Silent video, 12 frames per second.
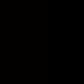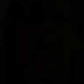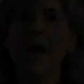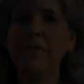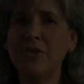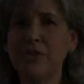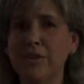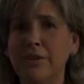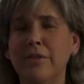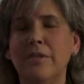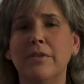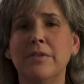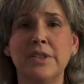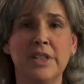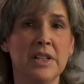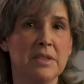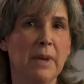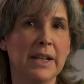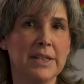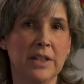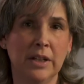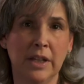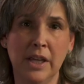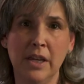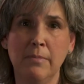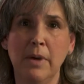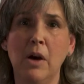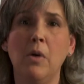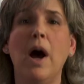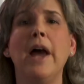After 6 months on chemo,